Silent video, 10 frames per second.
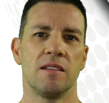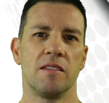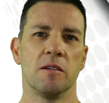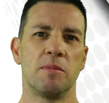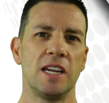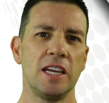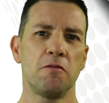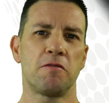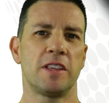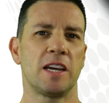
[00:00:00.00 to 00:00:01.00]
The
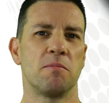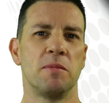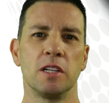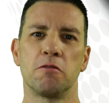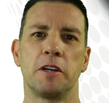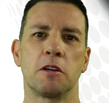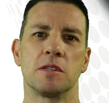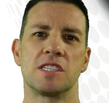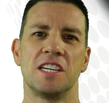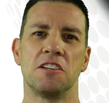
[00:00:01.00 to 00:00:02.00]
belief that meal
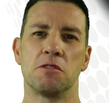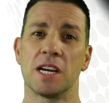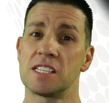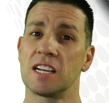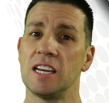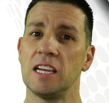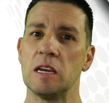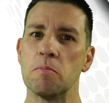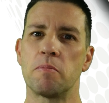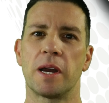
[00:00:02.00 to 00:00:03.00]
frequency drastically
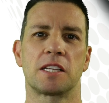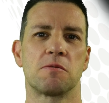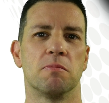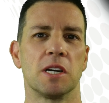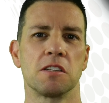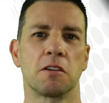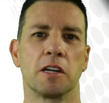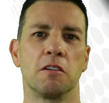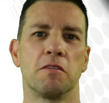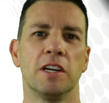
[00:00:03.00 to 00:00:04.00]
impacts muscle
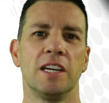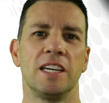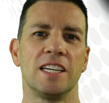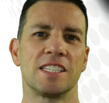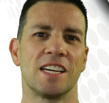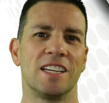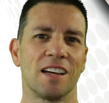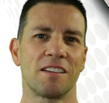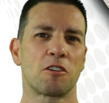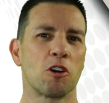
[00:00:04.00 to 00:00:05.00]
growth is
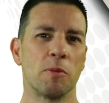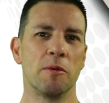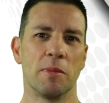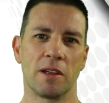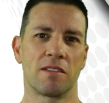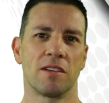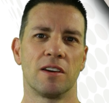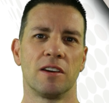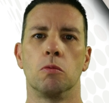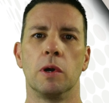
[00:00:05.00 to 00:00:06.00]
another common myth.
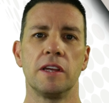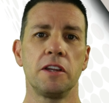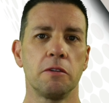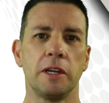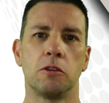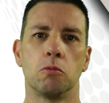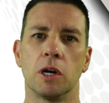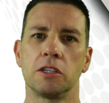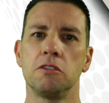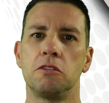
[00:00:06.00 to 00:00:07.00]
Whether you eat
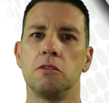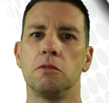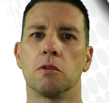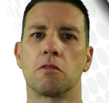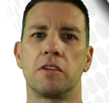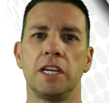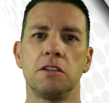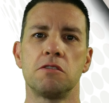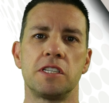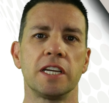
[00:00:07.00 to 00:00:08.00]
1 to 2 or 3
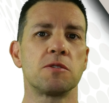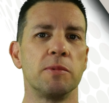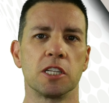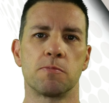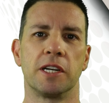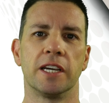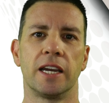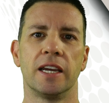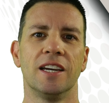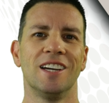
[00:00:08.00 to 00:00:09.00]
to 6 meals per day